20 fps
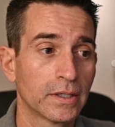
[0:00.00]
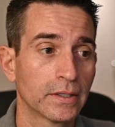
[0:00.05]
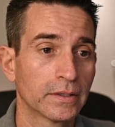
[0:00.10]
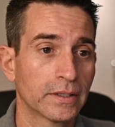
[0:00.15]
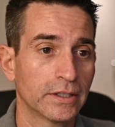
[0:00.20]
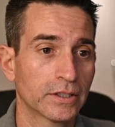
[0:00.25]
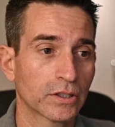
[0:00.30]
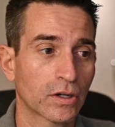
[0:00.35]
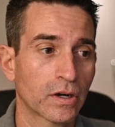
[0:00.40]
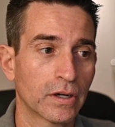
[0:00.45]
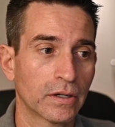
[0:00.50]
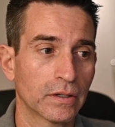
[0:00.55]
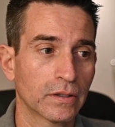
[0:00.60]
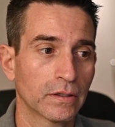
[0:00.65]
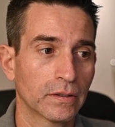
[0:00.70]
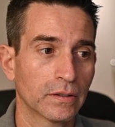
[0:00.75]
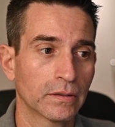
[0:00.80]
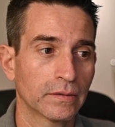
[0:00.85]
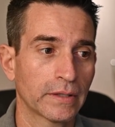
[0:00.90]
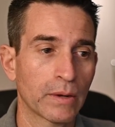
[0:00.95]

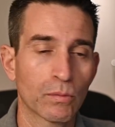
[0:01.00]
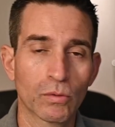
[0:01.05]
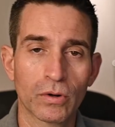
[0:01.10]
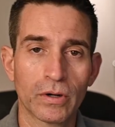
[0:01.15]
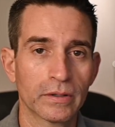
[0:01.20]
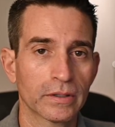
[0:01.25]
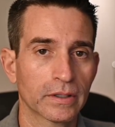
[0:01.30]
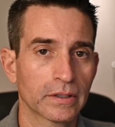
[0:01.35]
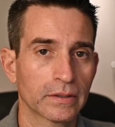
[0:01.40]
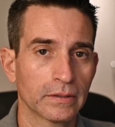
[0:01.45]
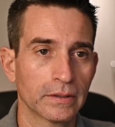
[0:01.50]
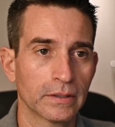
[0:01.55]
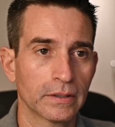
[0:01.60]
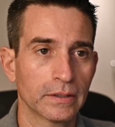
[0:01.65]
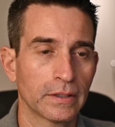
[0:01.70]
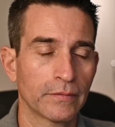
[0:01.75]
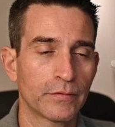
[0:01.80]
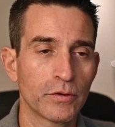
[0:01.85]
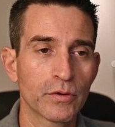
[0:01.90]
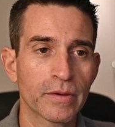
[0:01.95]
They weren't,
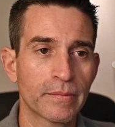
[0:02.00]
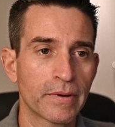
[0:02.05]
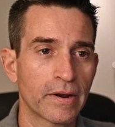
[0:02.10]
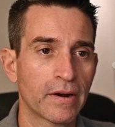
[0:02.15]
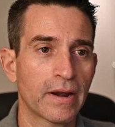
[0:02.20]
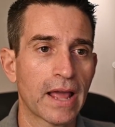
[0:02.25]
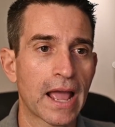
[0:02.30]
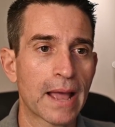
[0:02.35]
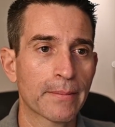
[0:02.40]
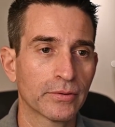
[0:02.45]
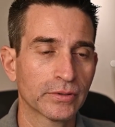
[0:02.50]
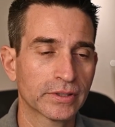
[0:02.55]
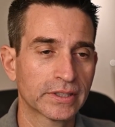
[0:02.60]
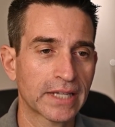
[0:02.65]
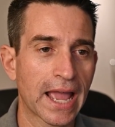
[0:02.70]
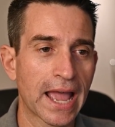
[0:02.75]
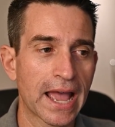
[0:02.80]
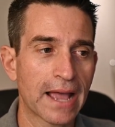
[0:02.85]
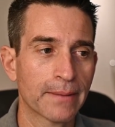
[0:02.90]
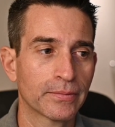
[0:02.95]
if you compare it apples
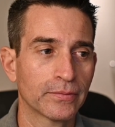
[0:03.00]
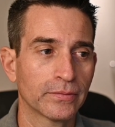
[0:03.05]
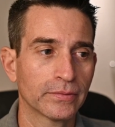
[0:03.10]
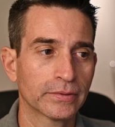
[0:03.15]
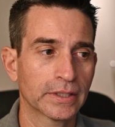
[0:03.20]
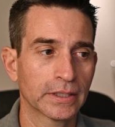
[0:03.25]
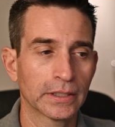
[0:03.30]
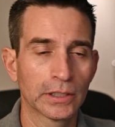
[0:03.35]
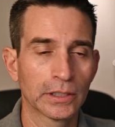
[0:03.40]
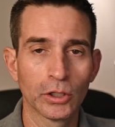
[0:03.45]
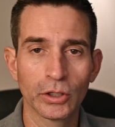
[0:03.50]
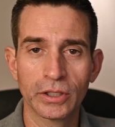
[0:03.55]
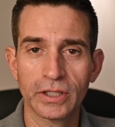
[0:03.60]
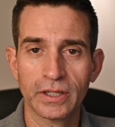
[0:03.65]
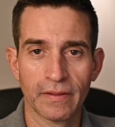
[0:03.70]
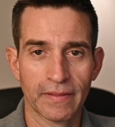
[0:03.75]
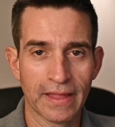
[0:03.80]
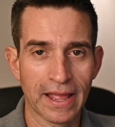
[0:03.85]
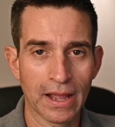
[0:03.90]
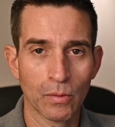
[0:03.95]
to apples, it
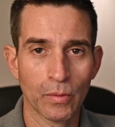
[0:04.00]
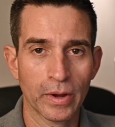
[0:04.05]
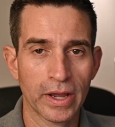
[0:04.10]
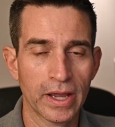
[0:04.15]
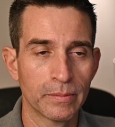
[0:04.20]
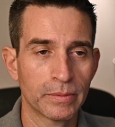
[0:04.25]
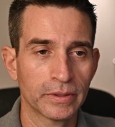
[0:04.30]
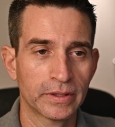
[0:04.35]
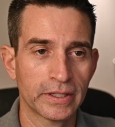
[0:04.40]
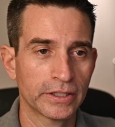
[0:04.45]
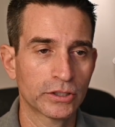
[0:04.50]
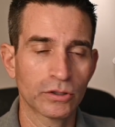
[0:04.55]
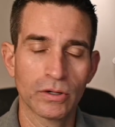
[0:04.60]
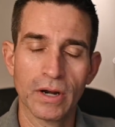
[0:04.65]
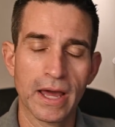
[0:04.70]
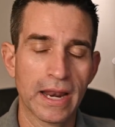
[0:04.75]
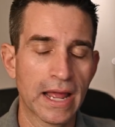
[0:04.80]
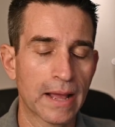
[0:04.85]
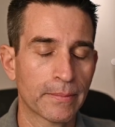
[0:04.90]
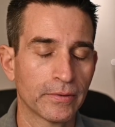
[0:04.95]
looked that way, but these are
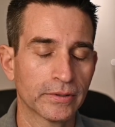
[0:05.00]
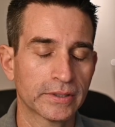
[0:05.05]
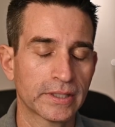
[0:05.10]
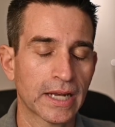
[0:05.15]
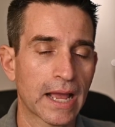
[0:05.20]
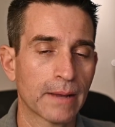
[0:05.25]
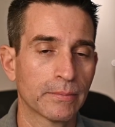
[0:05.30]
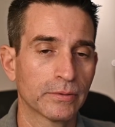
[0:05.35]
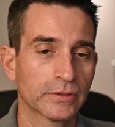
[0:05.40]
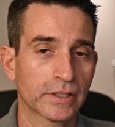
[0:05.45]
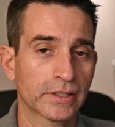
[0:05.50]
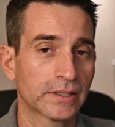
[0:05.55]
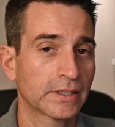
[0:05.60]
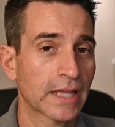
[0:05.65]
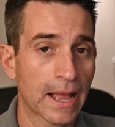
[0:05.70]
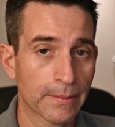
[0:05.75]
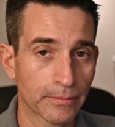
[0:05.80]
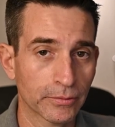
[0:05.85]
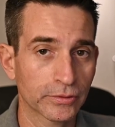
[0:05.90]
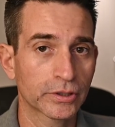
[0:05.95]
not apples to apples. This is
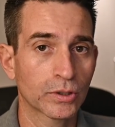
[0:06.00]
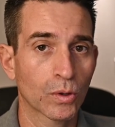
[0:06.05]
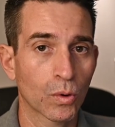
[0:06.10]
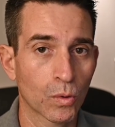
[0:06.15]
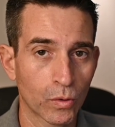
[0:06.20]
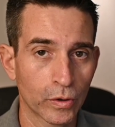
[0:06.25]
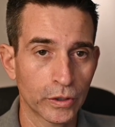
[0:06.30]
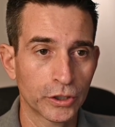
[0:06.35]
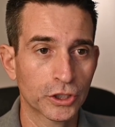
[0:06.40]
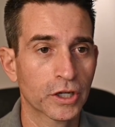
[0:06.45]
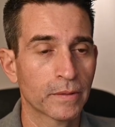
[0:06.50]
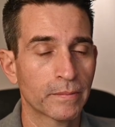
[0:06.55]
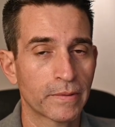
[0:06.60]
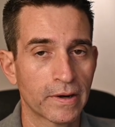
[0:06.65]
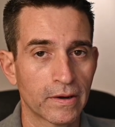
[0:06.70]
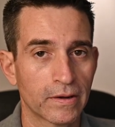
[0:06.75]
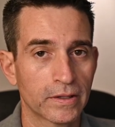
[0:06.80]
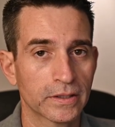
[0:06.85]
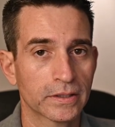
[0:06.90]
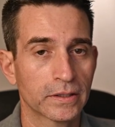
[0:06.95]
apples to orange
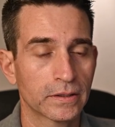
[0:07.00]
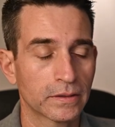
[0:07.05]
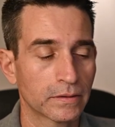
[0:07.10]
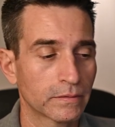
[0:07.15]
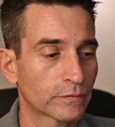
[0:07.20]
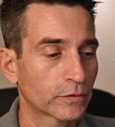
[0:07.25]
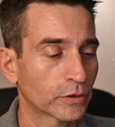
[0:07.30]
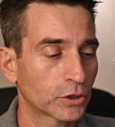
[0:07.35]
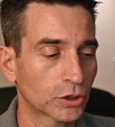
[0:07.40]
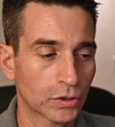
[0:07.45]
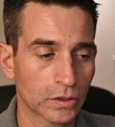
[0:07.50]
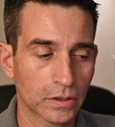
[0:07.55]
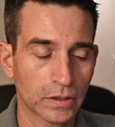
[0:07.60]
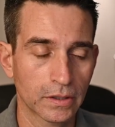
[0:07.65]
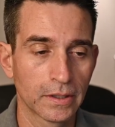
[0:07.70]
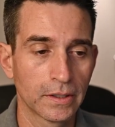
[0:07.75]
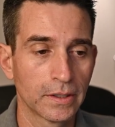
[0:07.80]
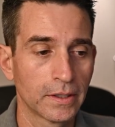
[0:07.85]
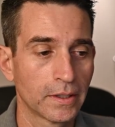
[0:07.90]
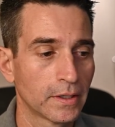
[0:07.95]
comparison for sure.
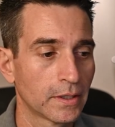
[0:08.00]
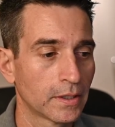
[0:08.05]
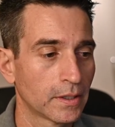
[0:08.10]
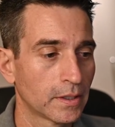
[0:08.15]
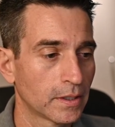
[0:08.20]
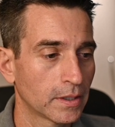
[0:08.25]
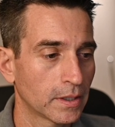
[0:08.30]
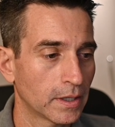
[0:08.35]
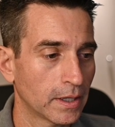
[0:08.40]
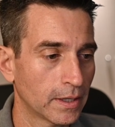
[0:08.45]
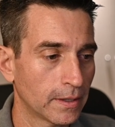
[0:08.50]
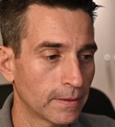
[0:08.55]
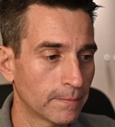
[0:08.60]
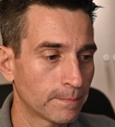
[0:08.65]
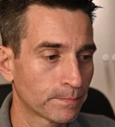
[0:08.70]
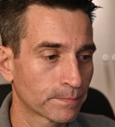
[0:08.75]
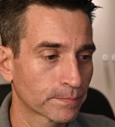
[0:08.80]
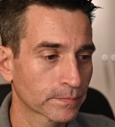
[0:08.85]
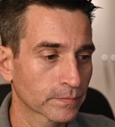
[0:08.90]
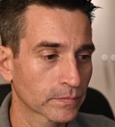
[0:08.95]

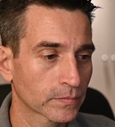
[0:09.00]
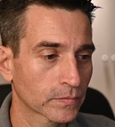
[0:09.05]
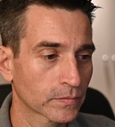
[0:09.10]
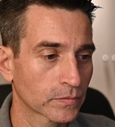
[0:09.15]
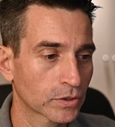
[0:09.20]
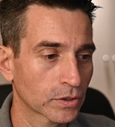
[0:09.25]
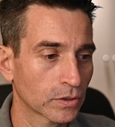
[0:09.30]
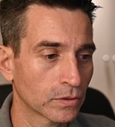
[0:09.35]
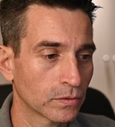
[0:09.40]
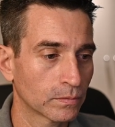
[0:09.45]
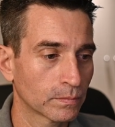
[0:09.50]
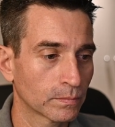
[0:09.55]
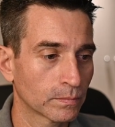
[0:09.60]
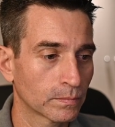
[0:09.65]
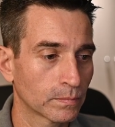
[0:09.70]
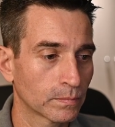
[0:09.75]
So